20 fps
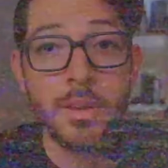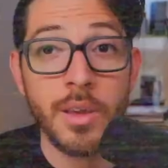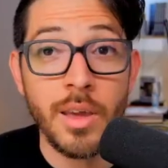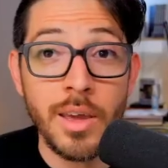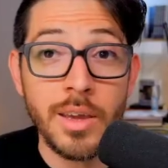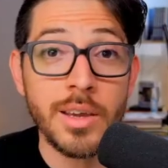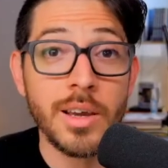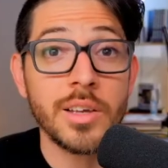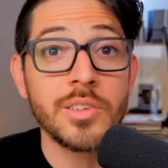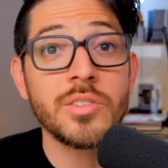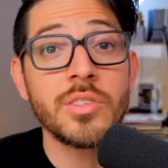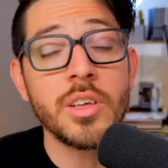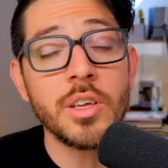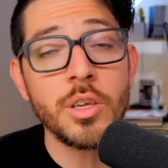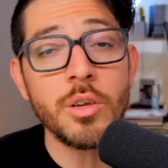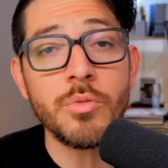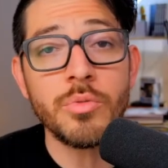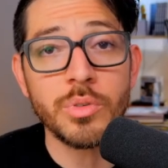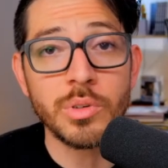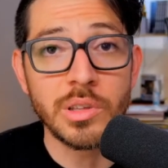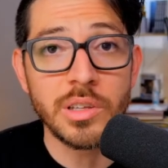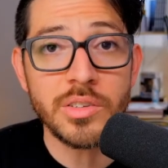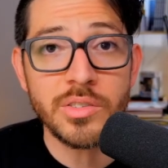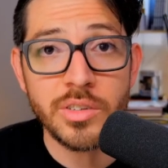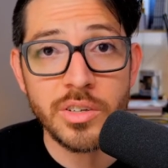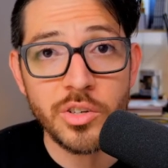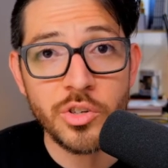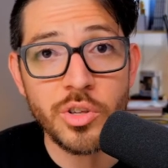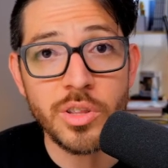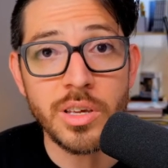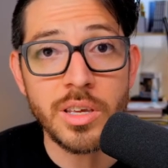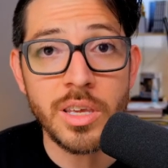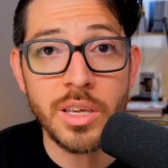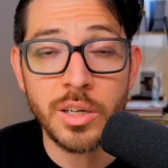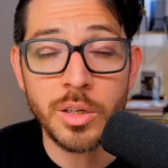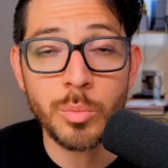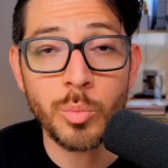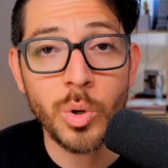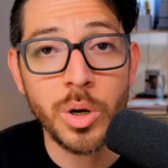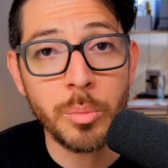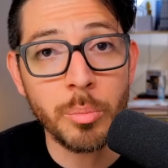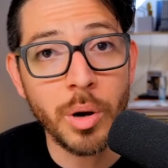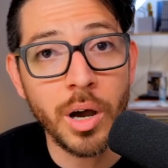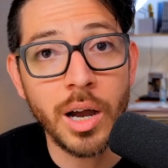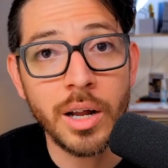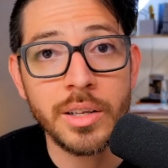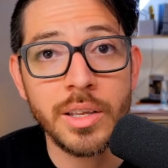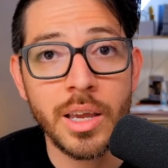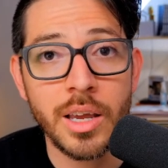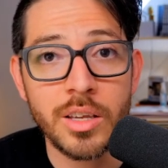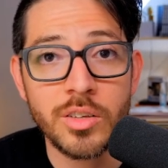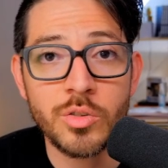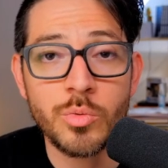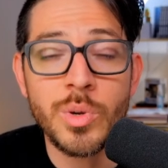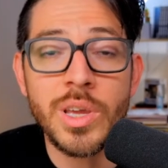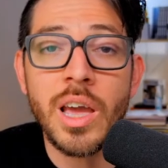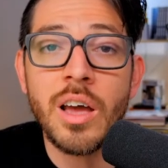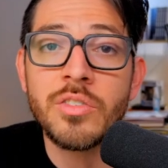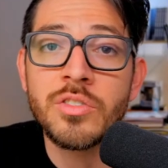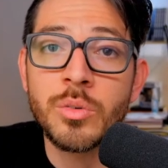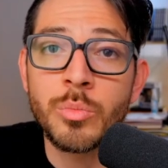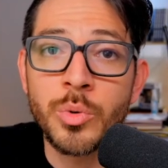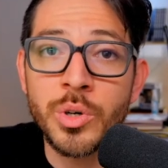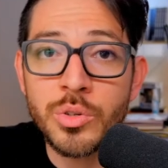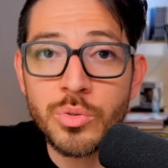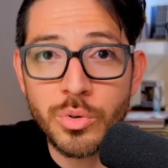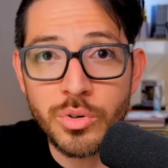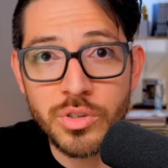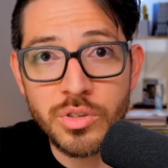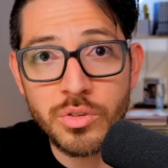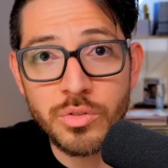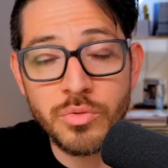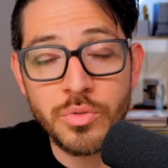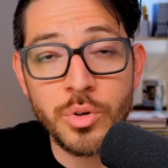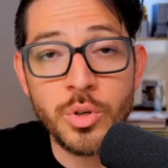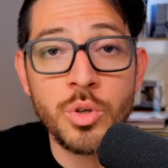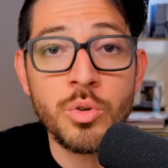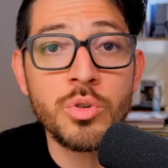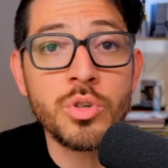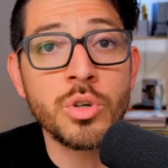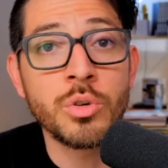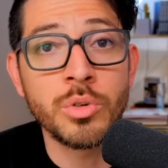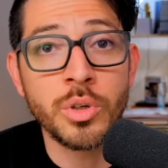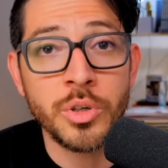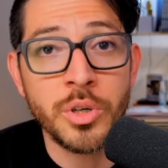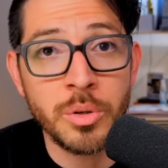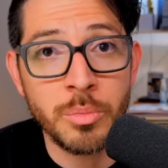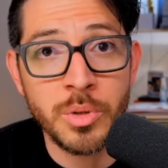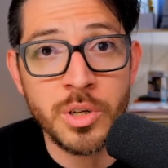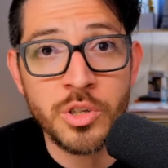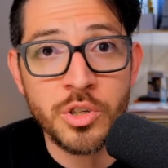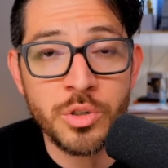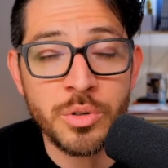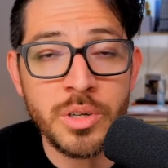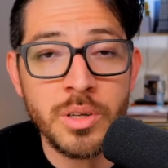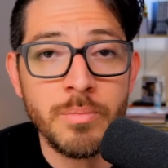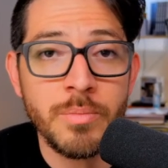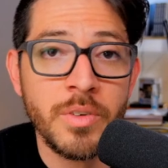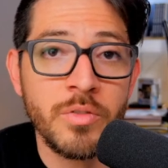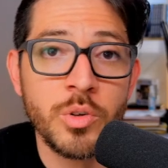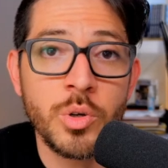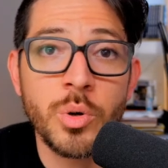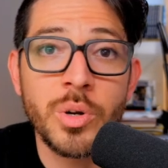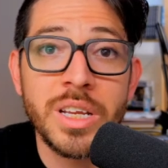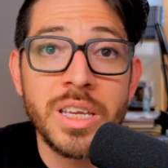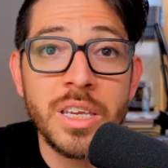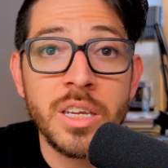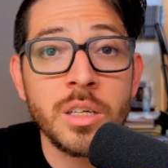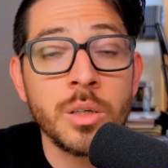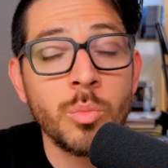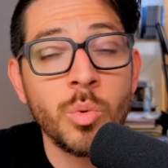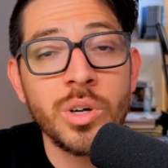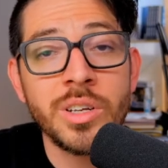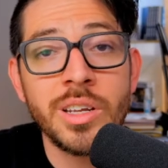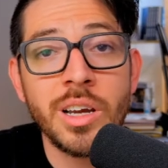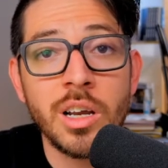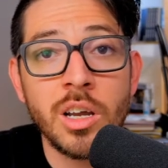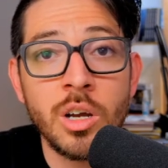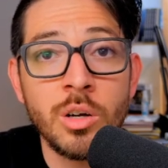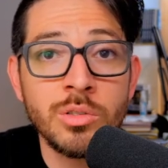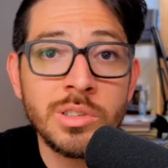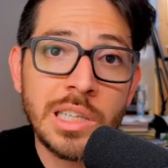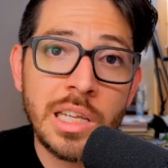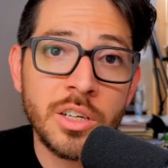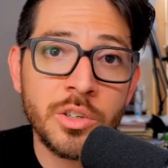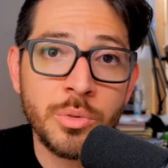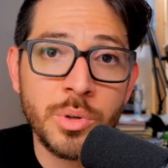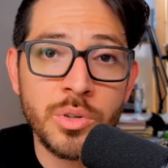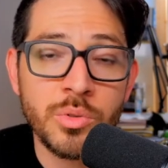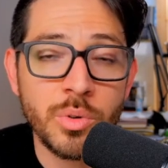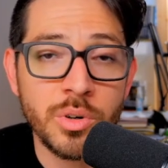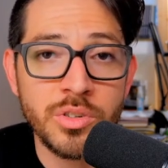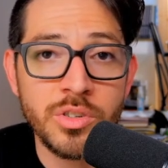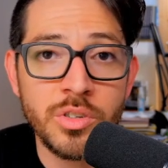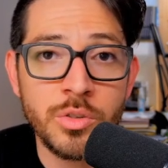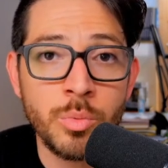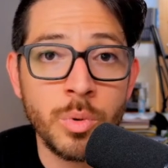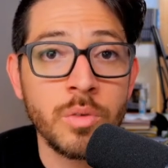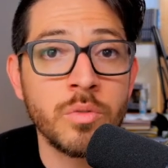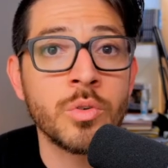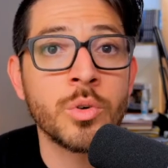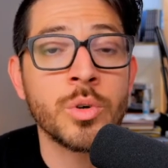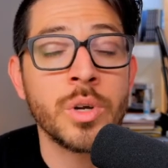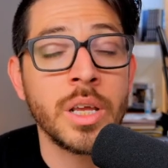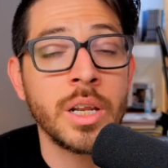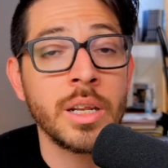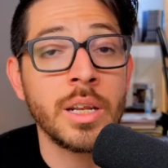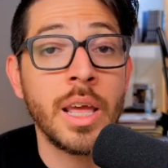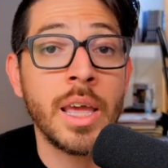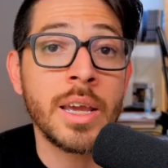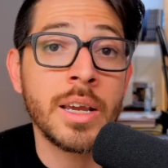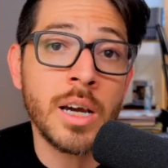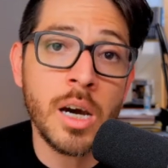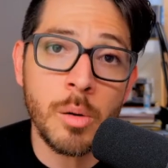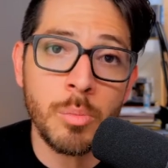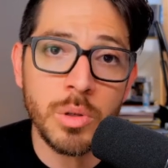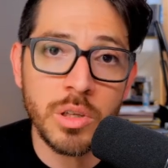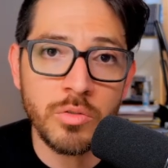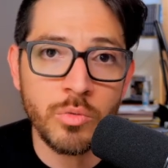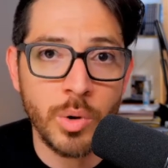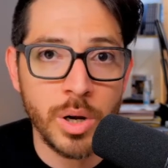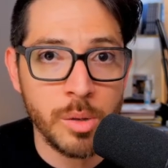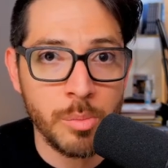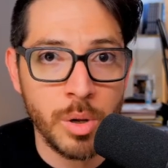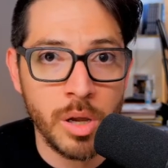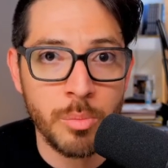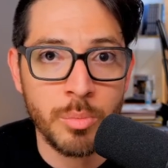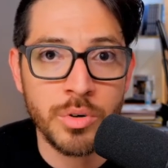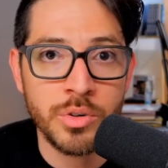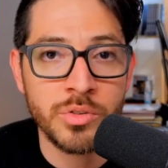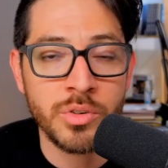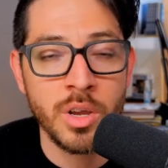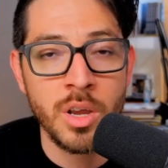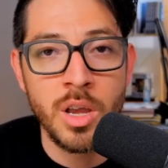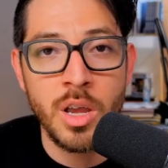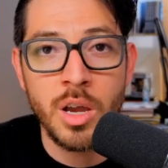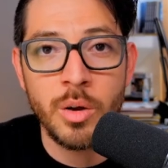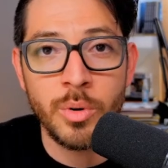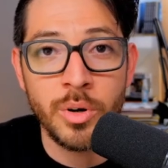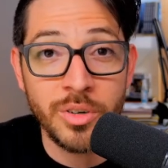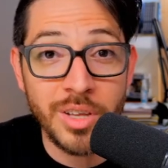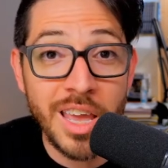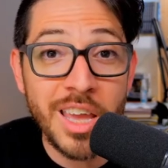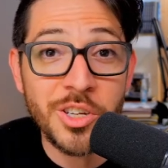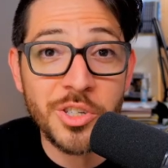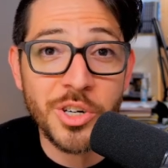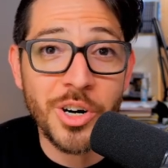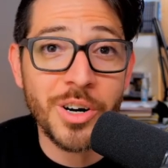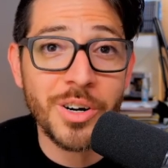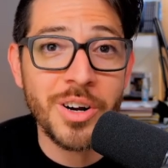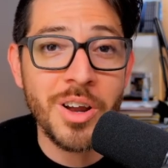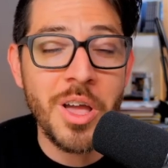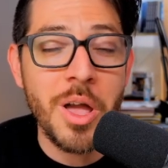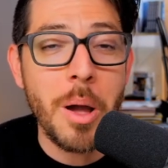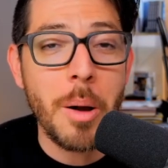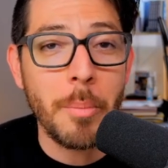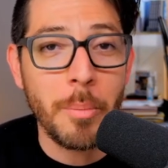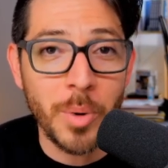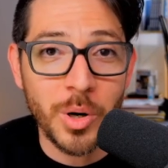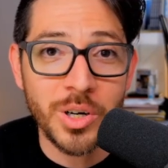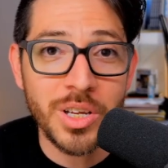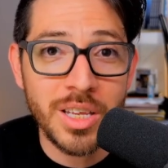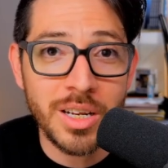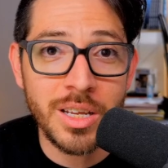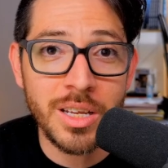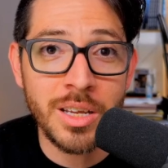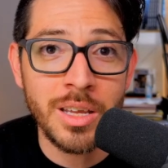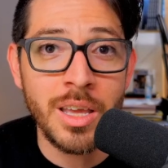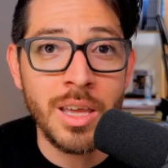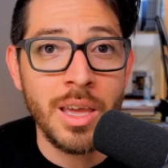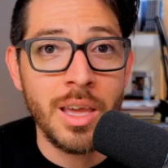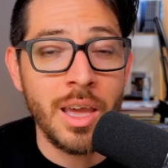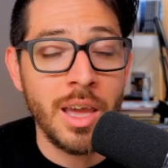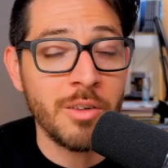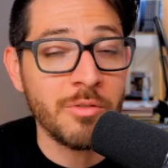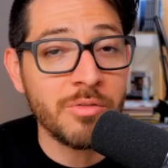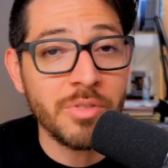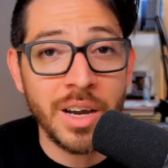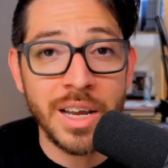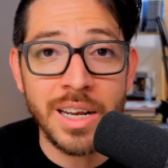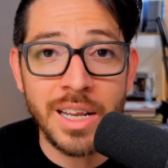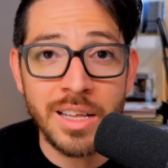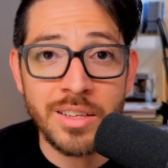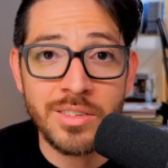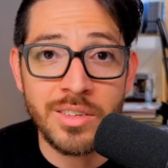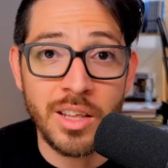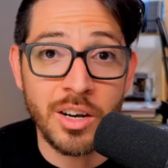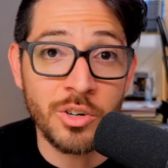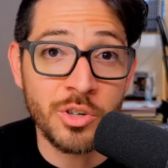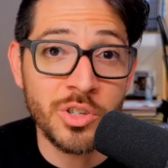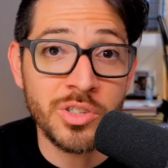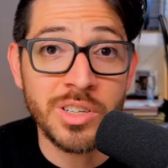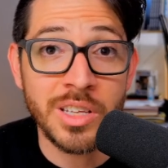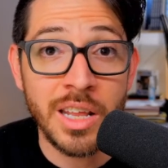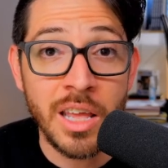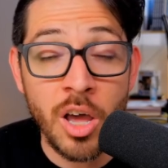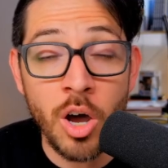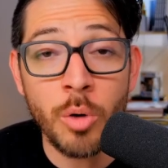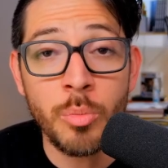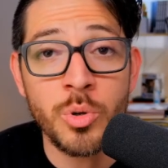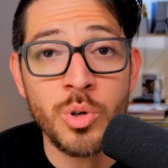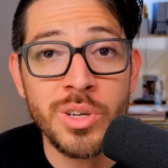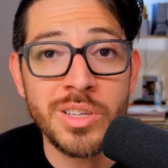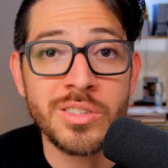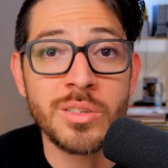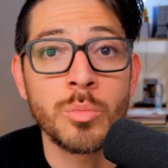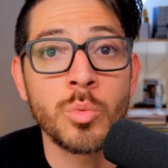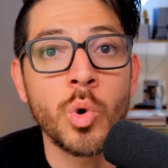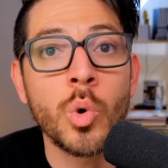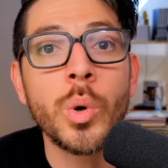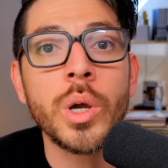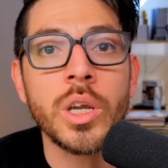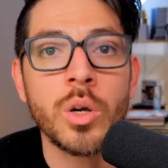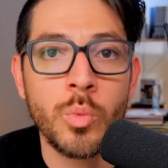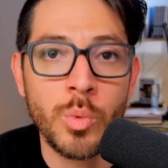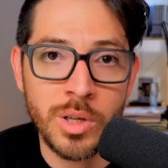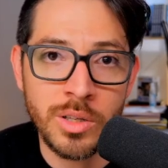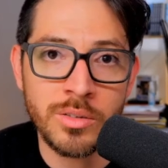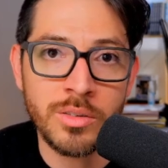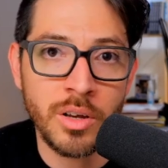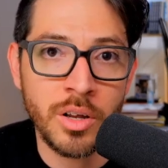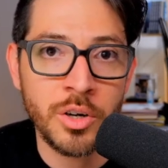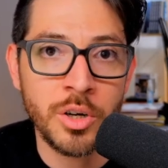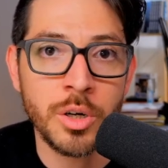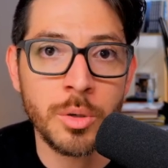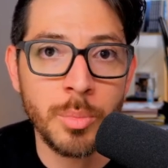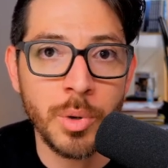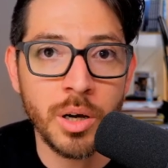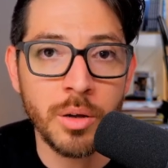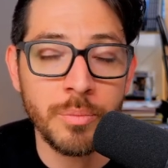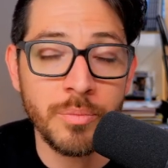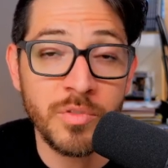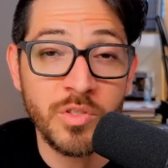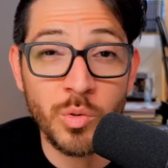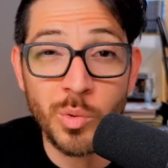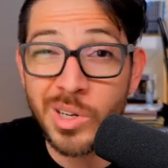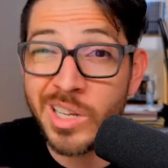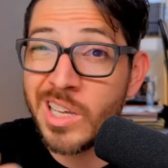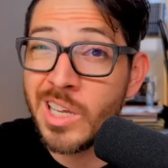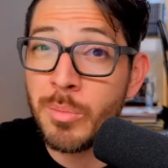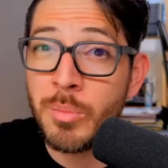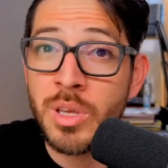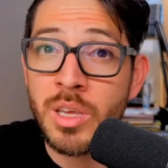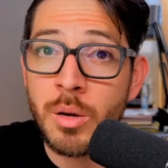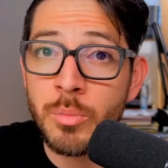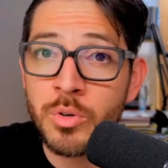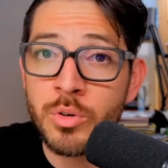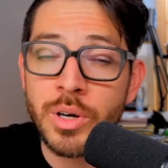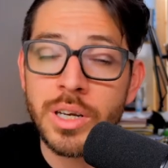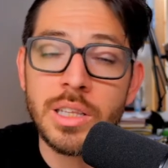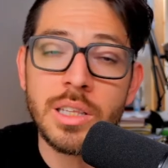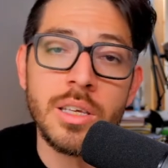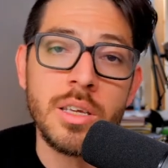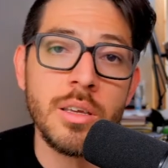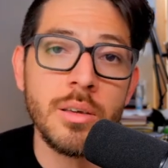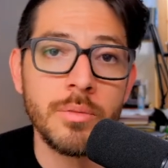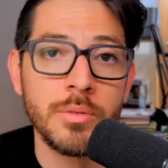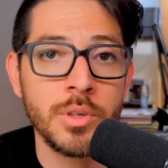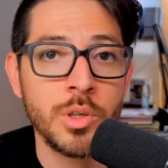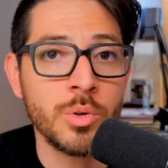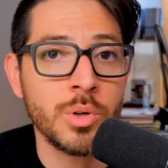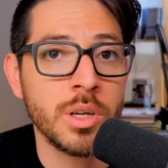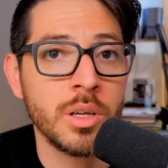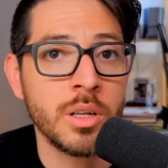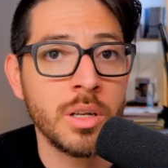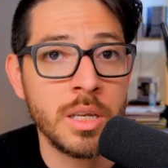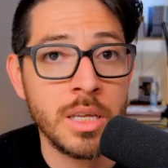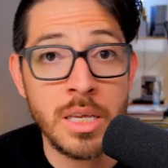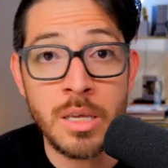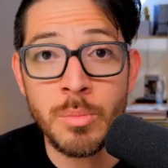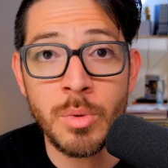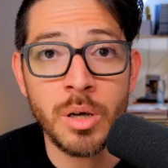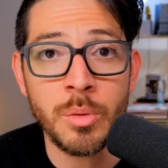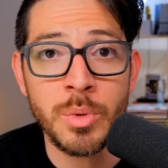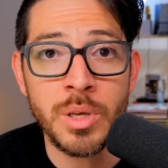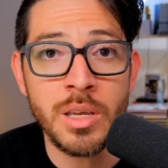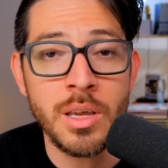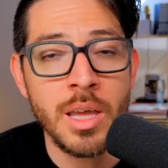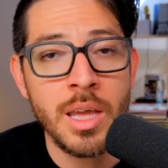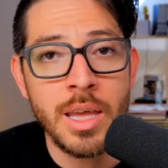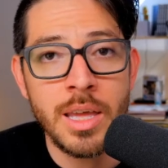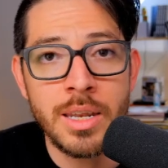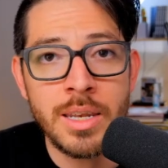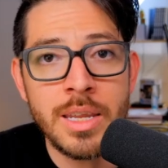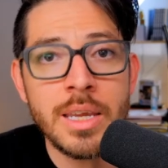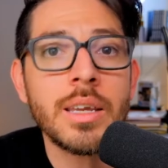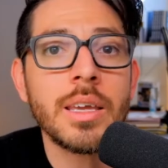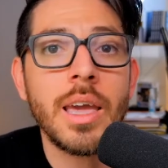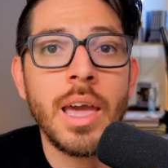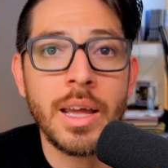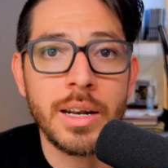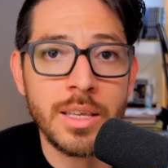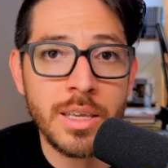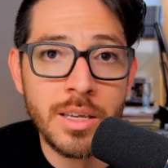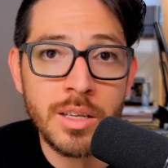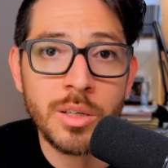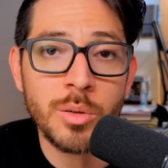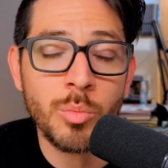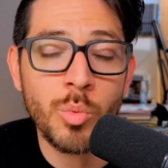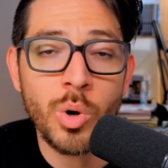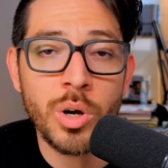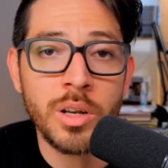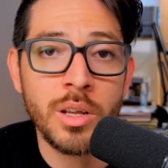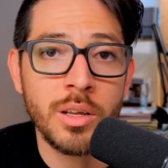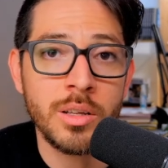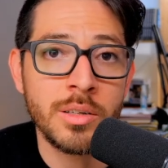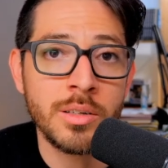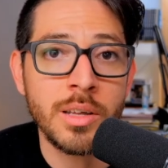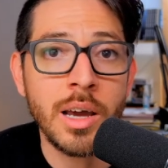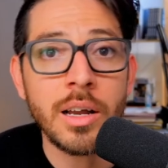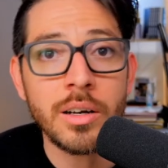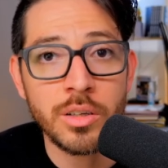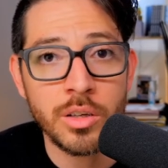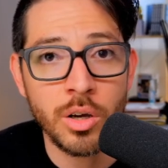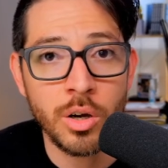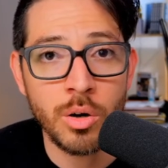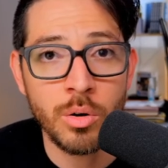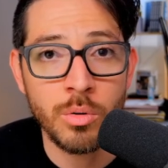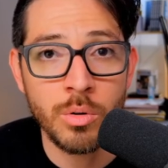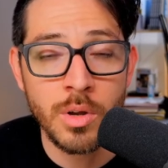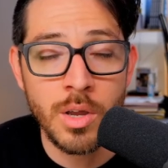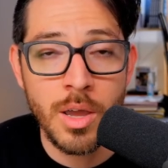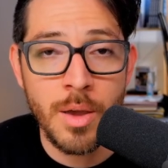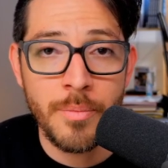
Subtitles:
Hey guys, thank you for listening to the Kingdom One podcast. We have some resources for you to grow your ministry. If you go to kingdomone.co/resources, we've created a couple of white papers around HR, marketing, and finance that are just going to help you get some quick wins under your belt. If you want to hit me up directly, you can email me, nick@kingdomone.co.